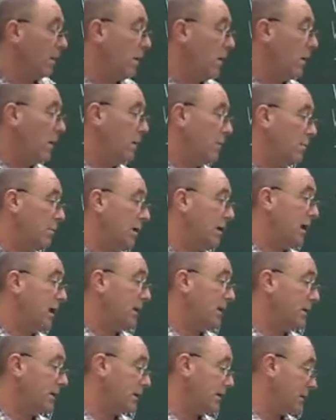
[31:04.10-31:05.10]
on
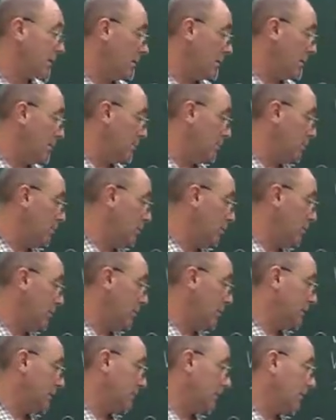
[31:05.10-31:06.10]
planets and
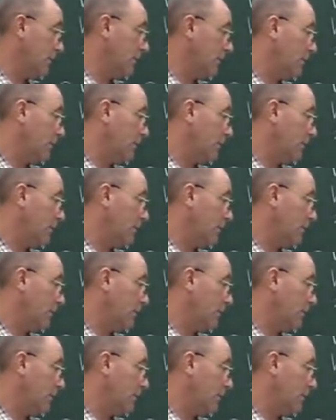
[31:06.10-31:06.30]
moons,